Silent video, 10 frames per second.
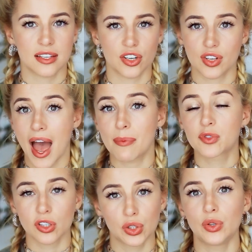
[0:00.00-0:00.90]
There's
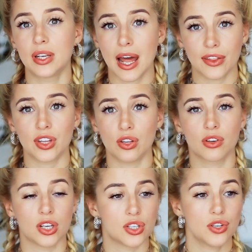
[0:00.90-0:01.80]
absolutely nothing you
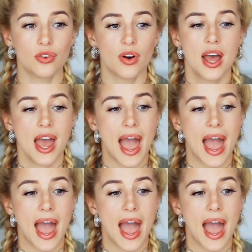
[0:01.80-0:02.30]
can do.